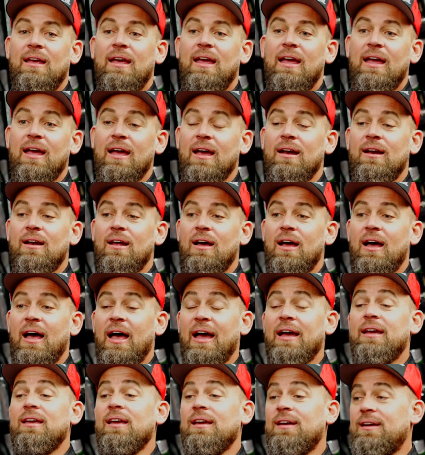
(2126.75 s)
And
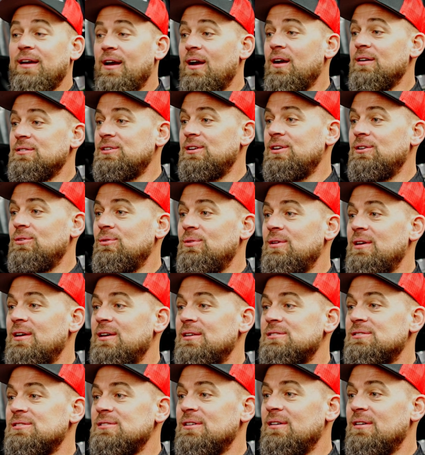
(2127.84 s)
I can guarantee you this,